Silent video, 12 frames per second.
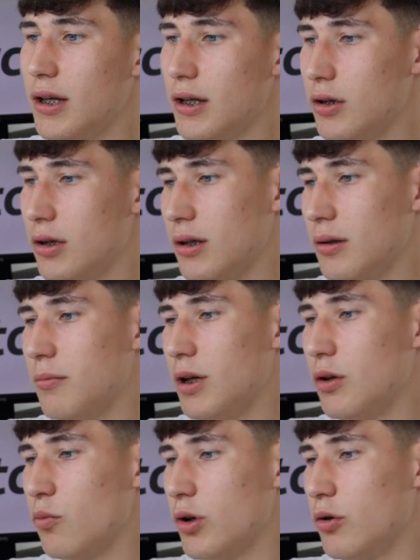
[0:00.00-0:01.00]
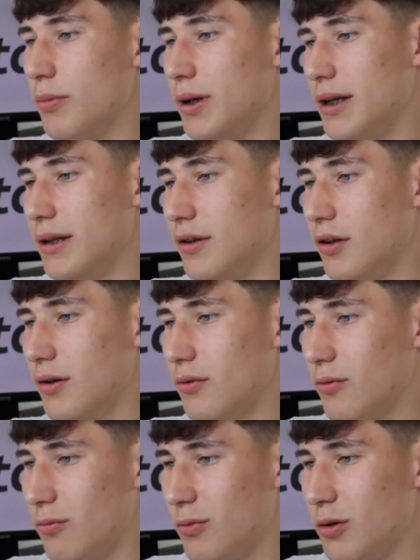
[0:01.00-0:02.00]
it will mean that
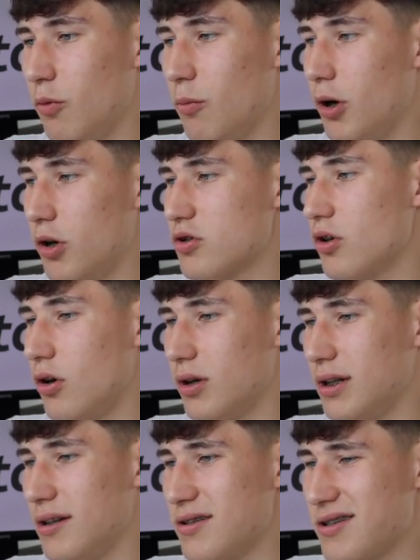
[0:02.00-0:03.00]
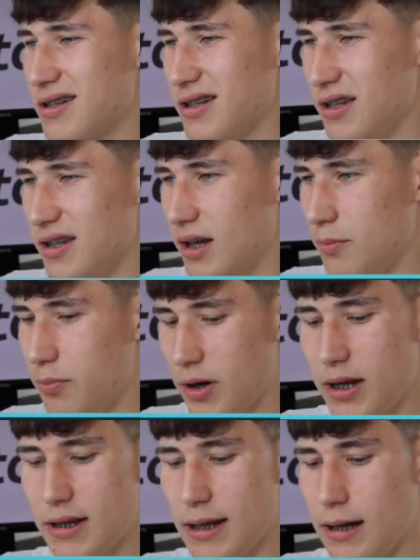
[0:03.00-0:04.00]
we will most likely see a
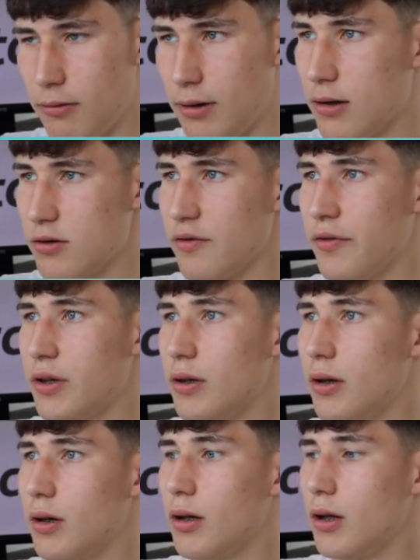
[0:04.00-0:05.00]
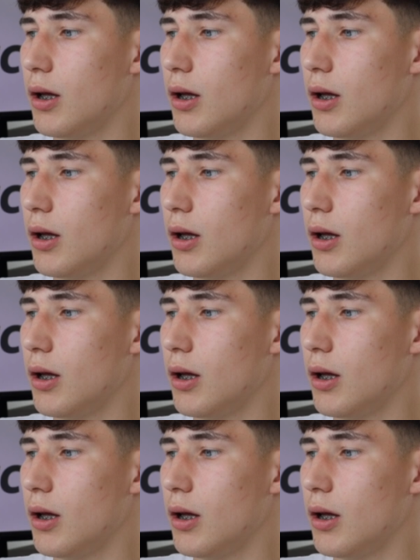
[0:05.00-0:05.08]
breakdown out of here.